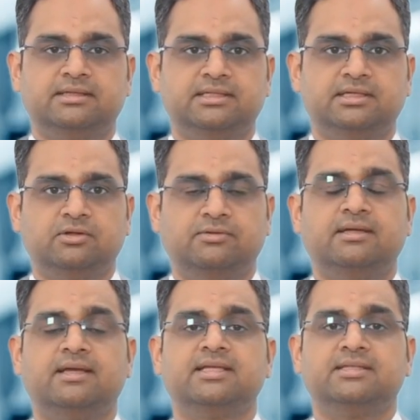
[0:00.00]
Think of
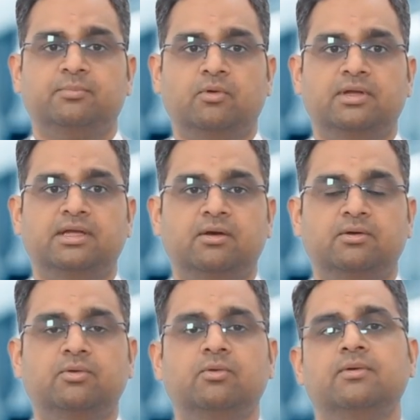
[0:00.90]
it as a bony
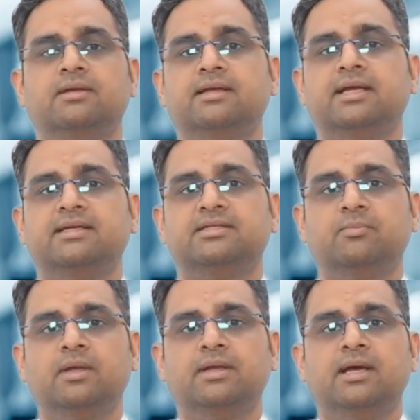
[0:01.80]
outgrowth, like a
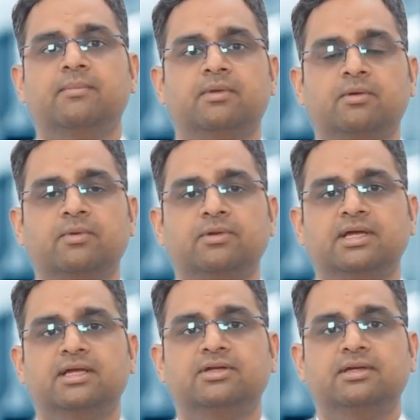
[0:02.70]
small lump or
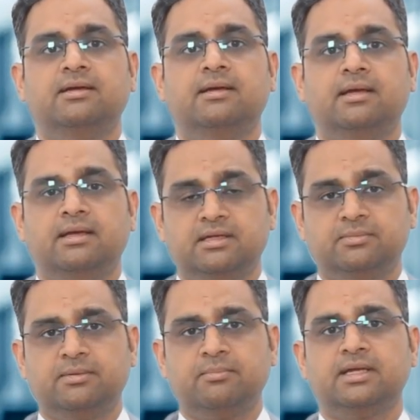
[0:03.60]
projection
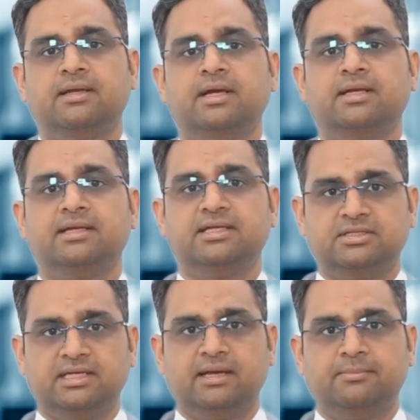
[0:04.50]
covered by a
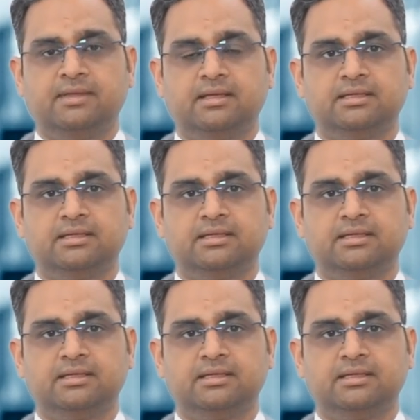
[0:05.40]
cartilage cap.